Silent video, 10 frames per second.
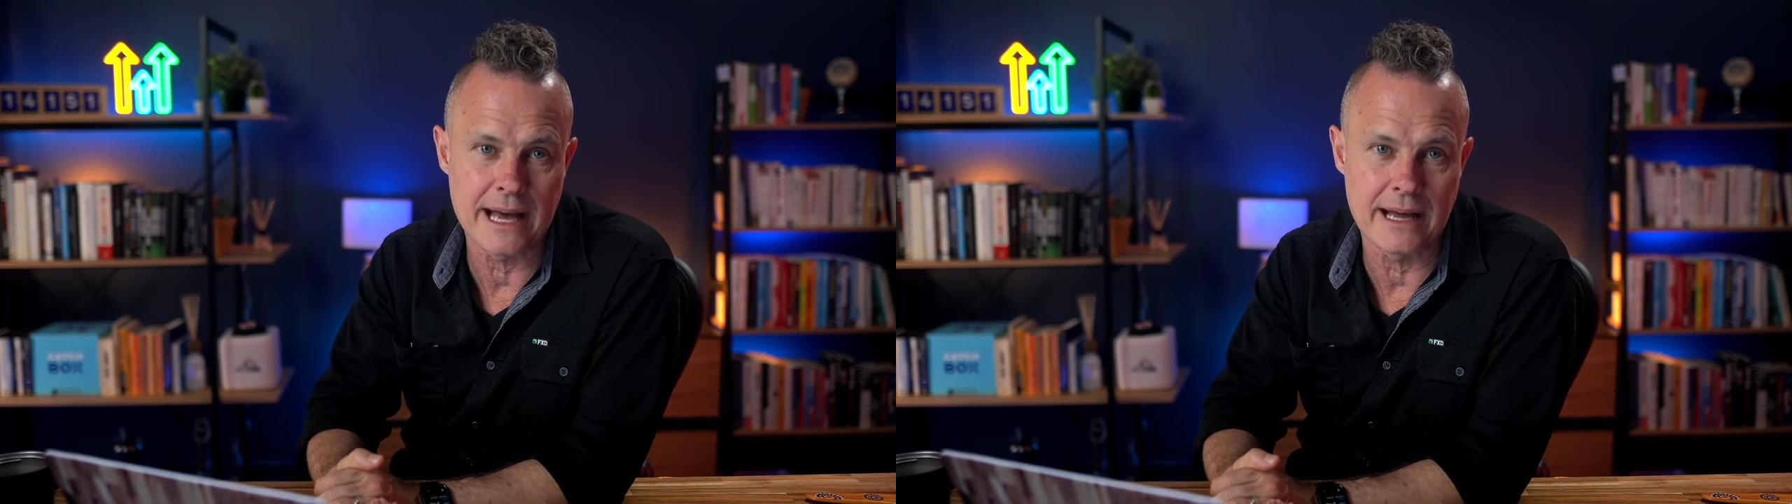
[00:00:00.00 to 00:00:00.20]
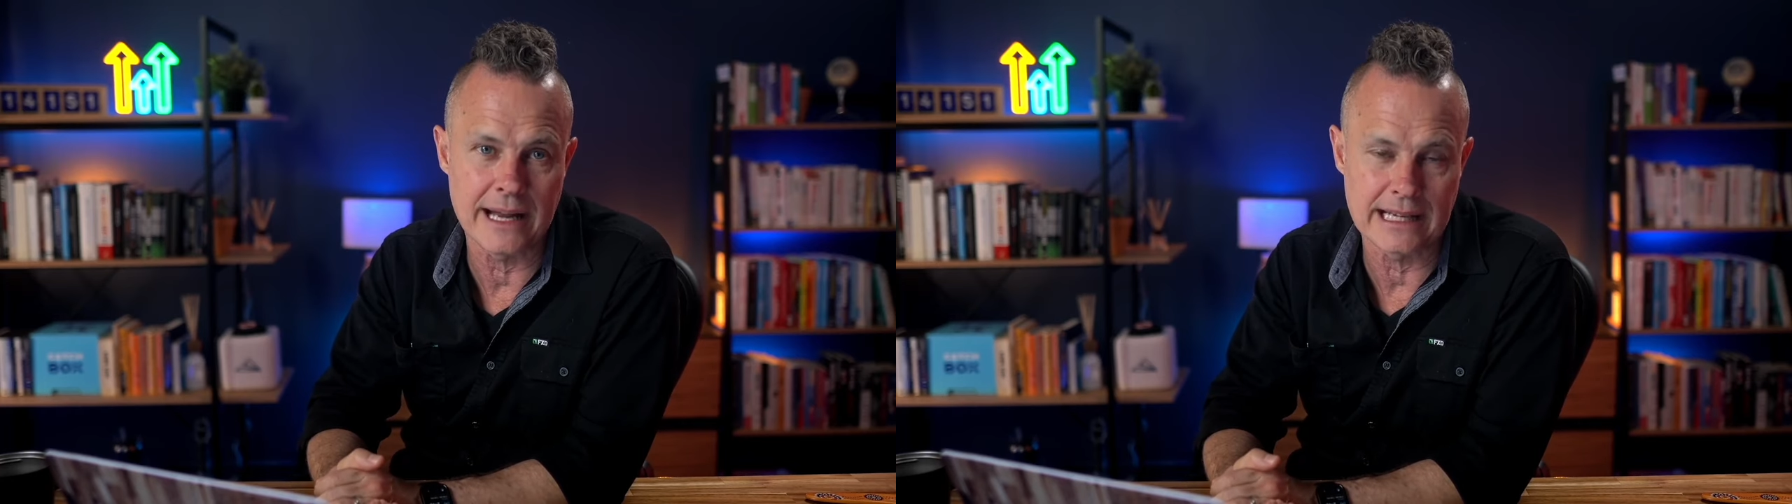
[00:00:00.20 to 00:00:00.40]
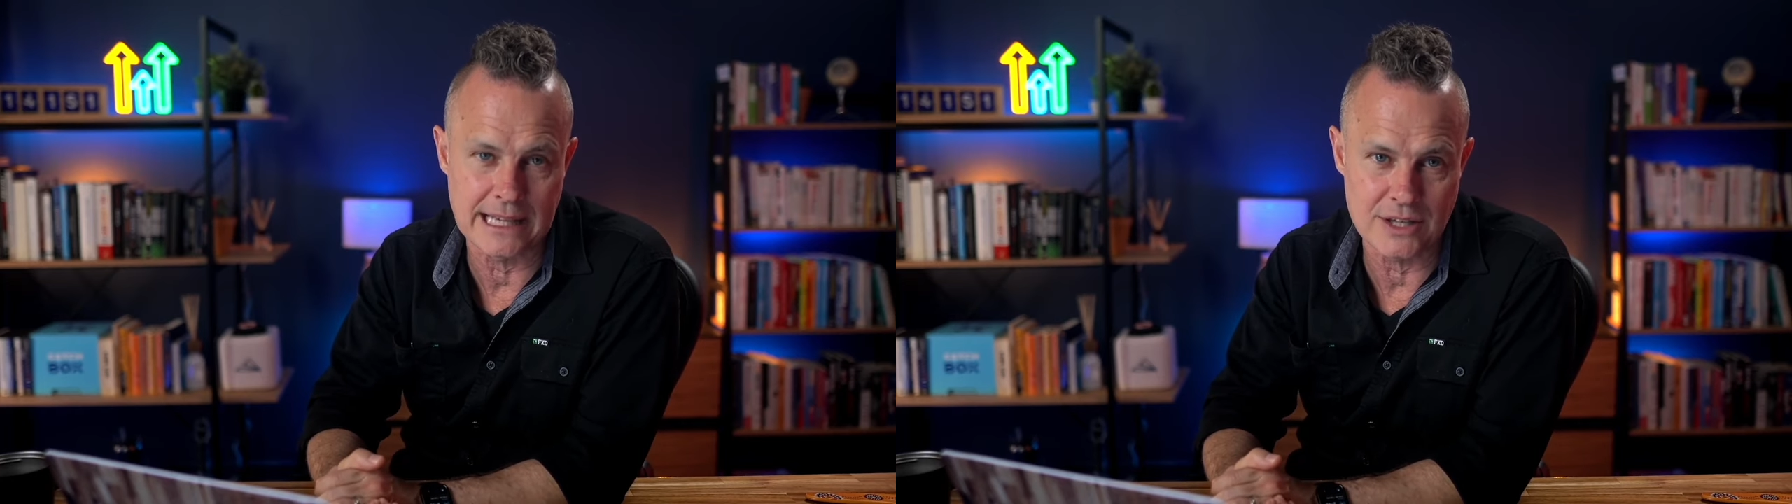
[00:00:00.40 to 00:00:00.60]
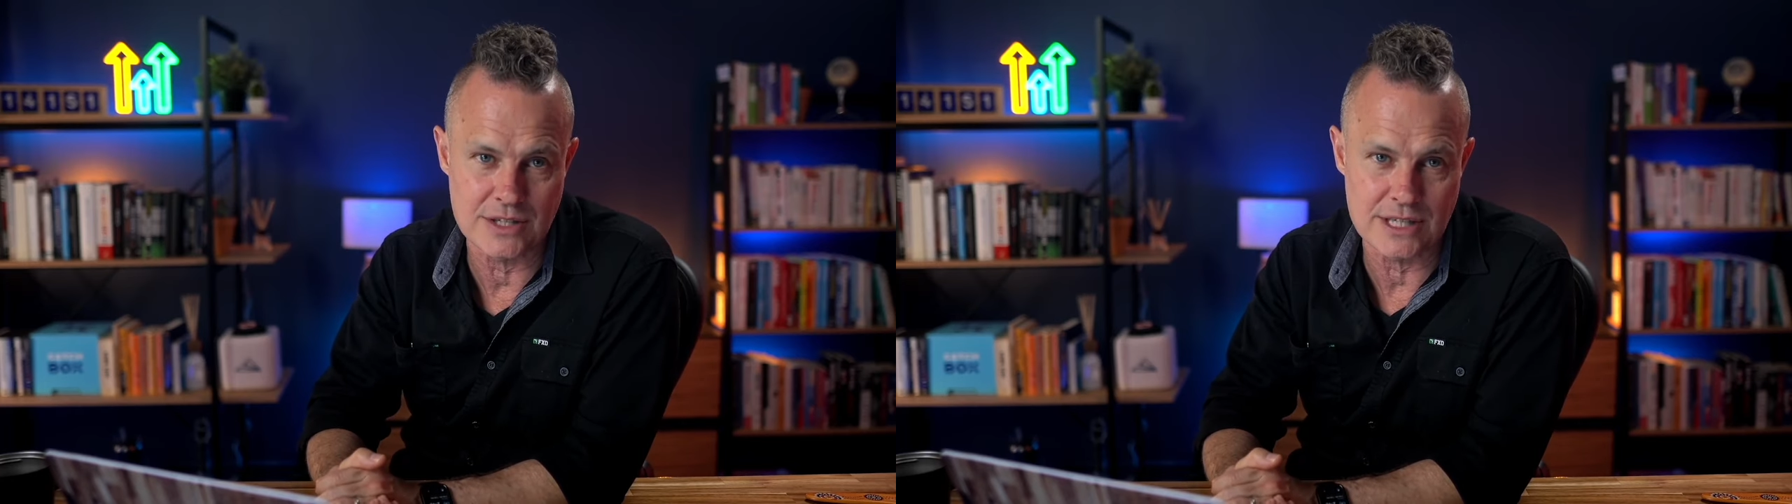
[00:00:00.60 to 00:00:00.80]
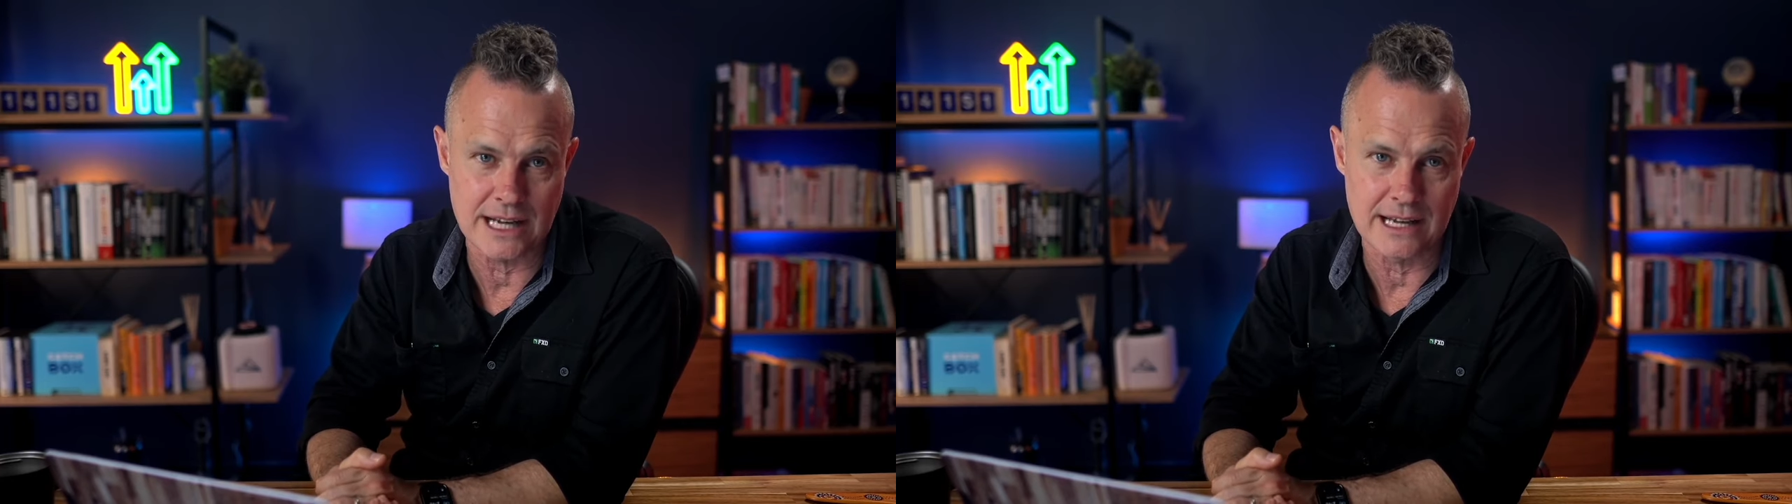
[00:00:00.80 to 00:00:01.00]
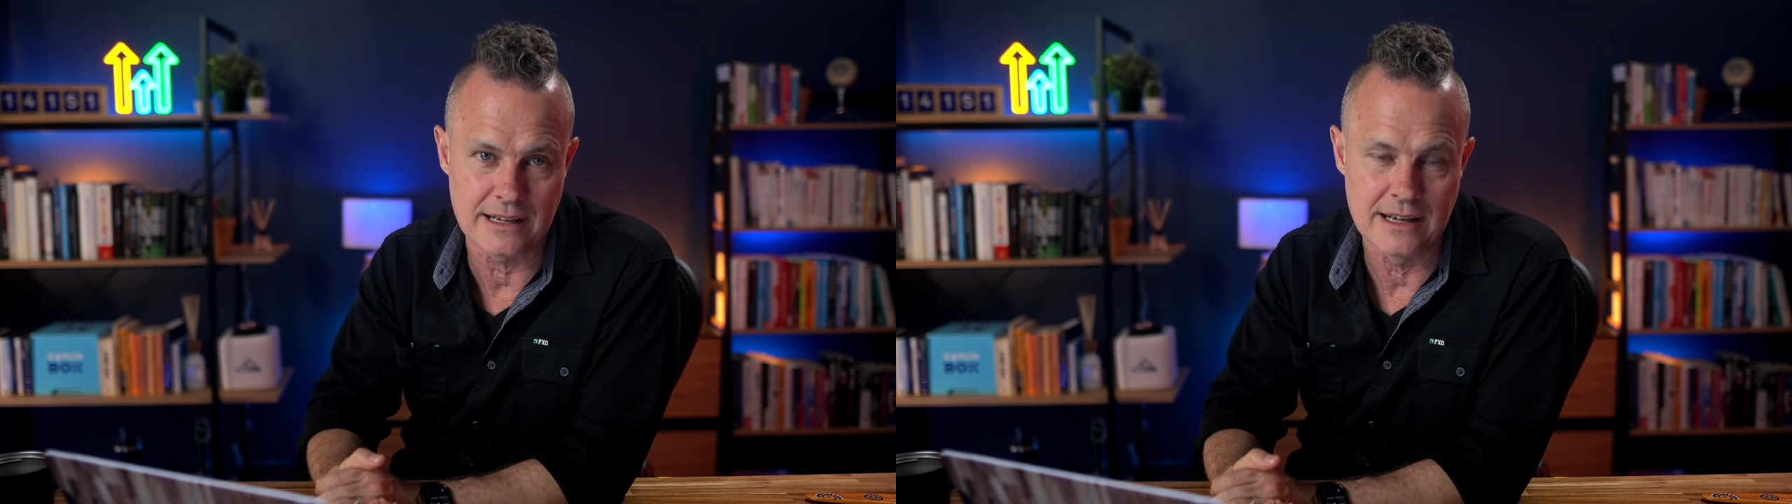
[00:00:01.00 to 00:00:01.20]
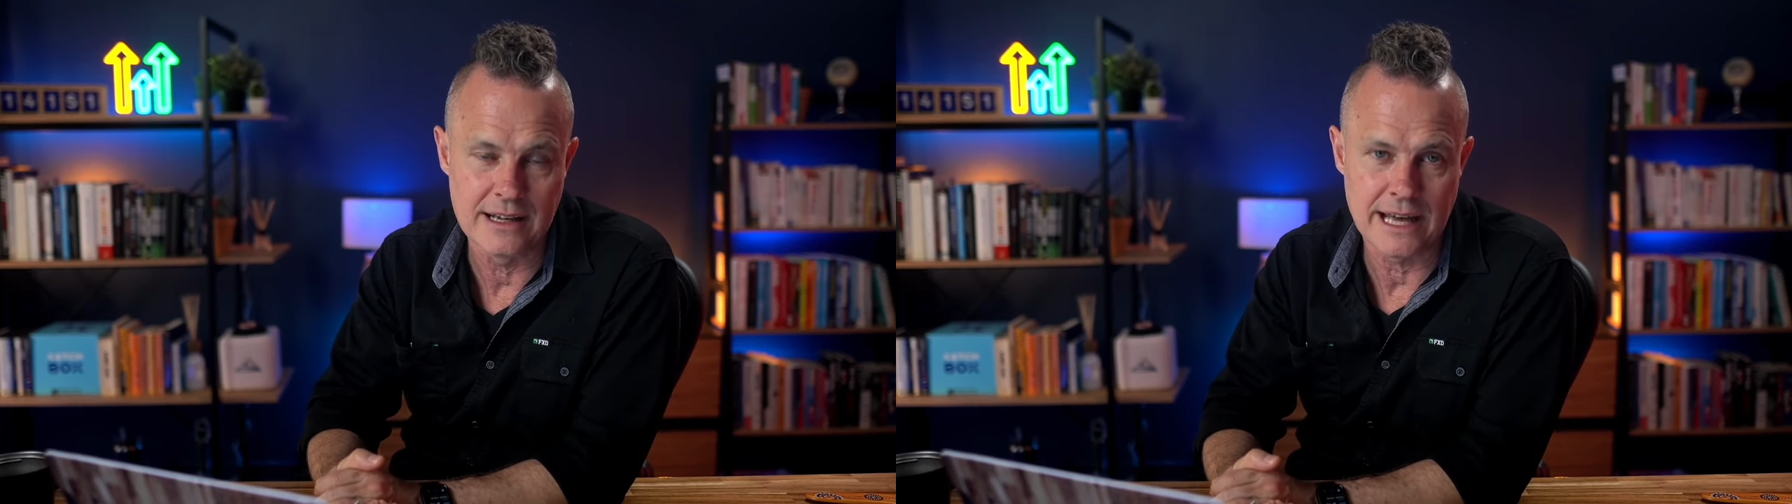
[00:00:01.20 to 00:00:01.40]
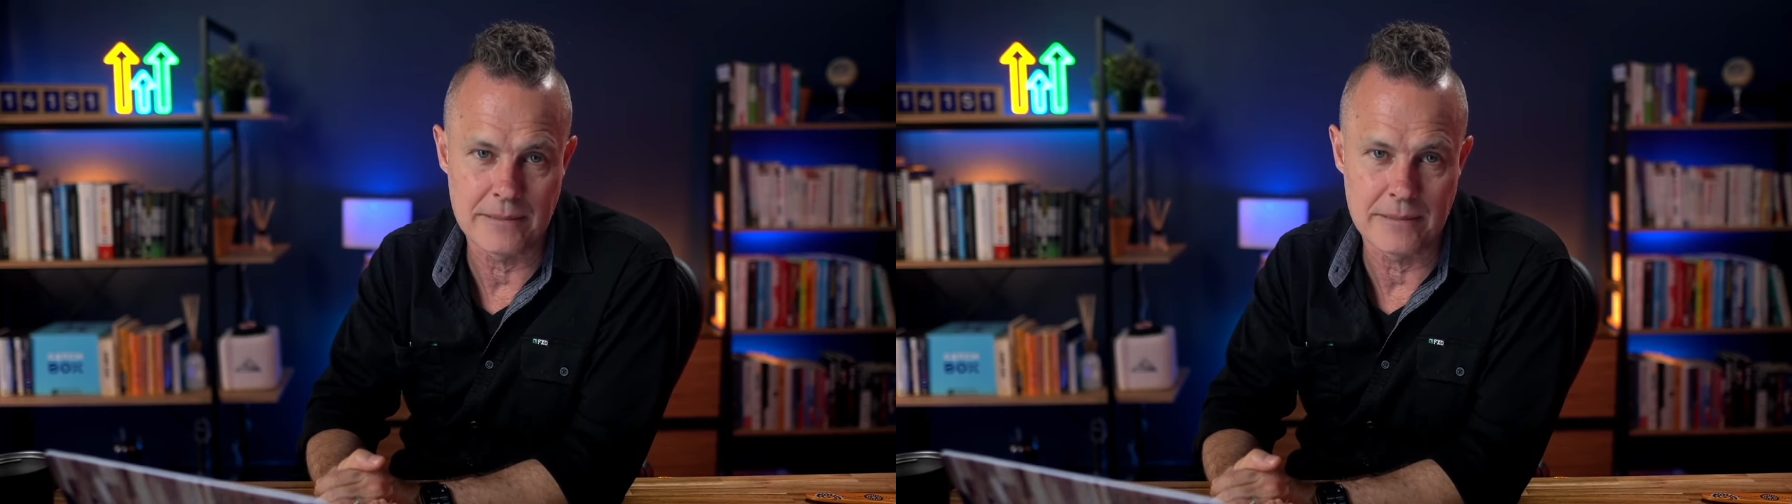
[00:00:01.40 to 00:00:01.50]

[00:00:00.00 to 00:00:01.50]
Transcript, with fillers: about and get you started